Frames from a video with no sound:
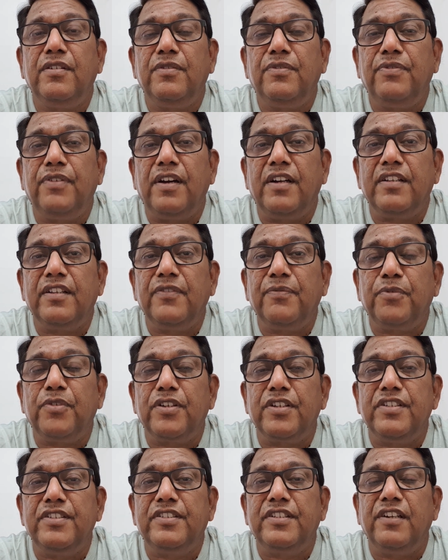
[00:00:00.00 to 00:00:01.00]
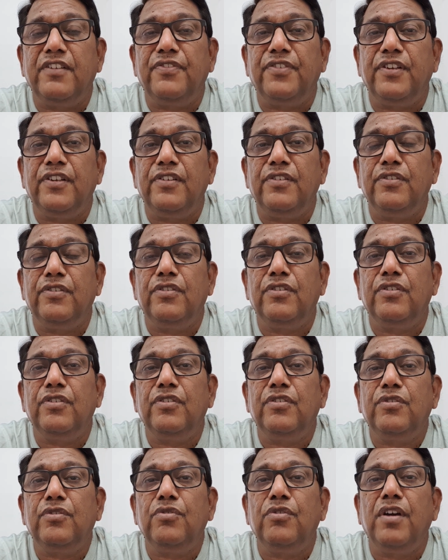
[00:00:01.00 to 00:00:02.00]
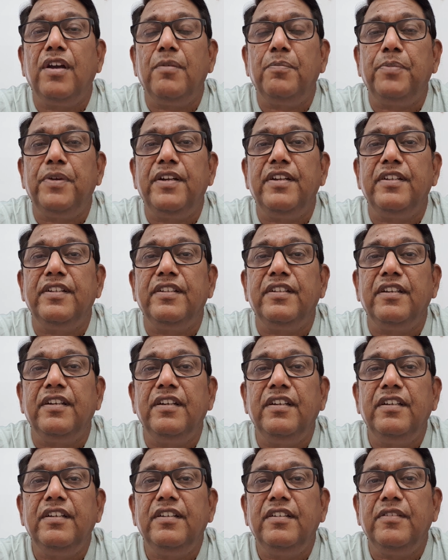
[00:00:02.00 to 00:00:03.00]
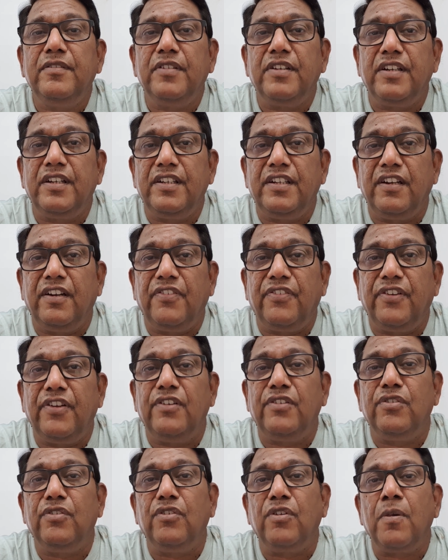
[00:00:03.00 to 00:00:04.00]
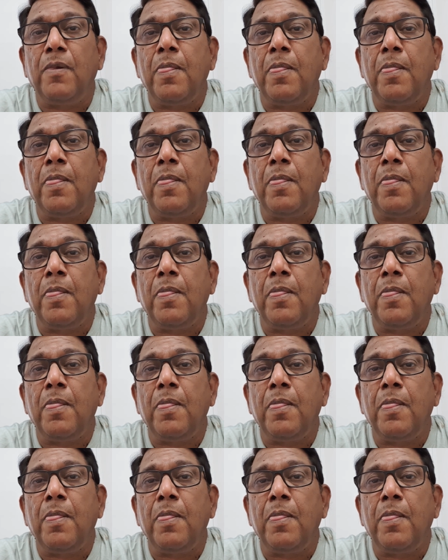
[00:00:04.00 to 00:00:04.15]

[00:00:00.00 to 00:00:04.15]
for the potential failure to happen in the real failure.